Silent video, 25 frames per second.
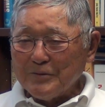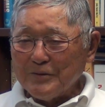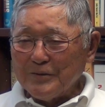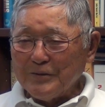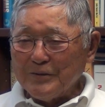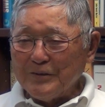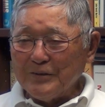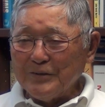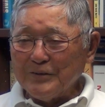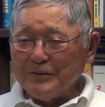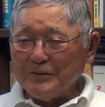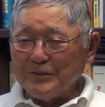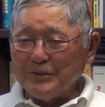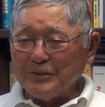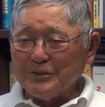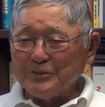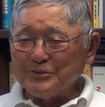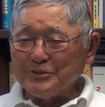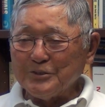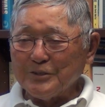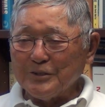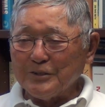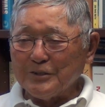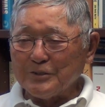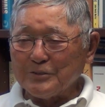Yeah,
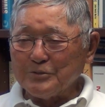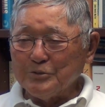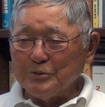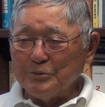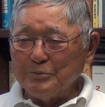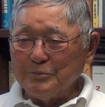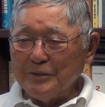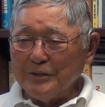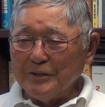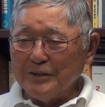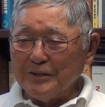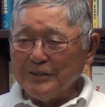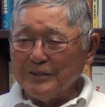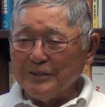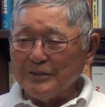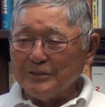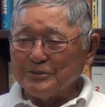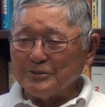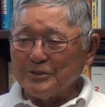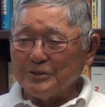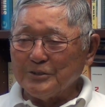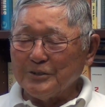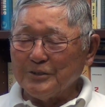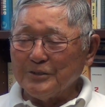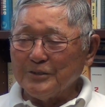it's Kumiai
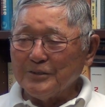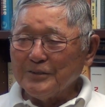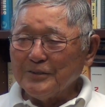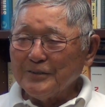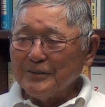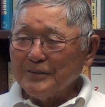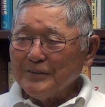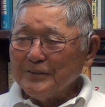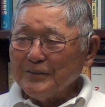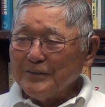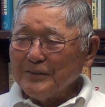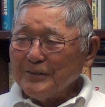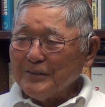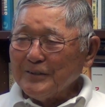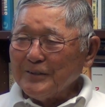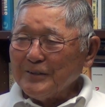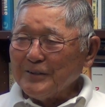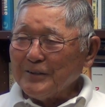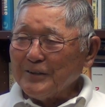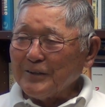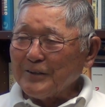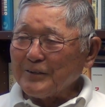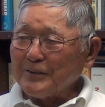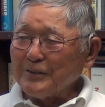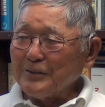is
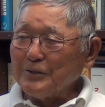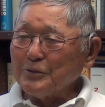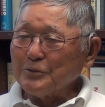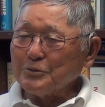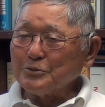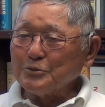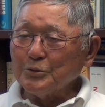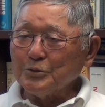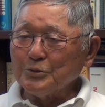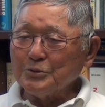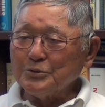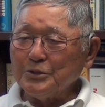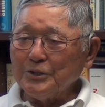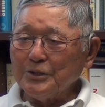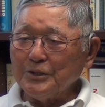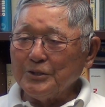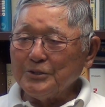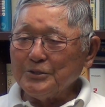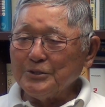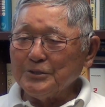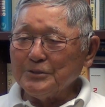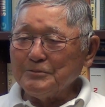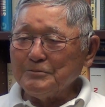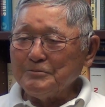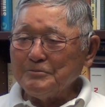like an
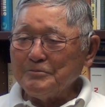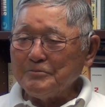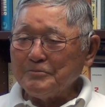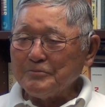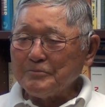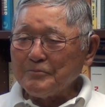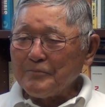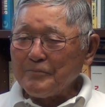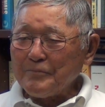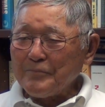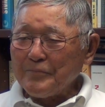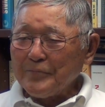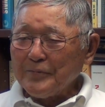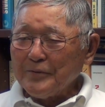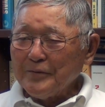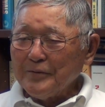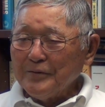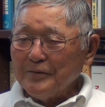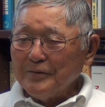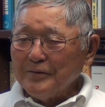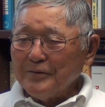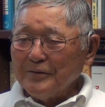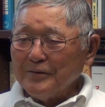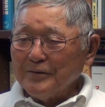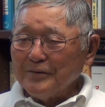association,
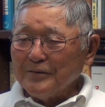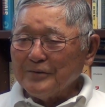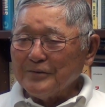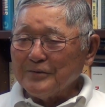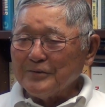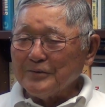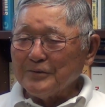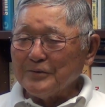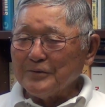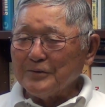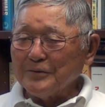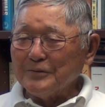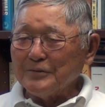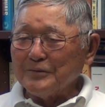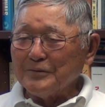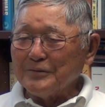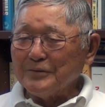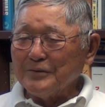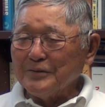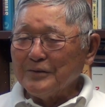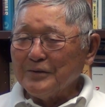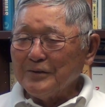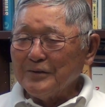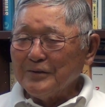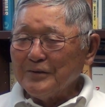and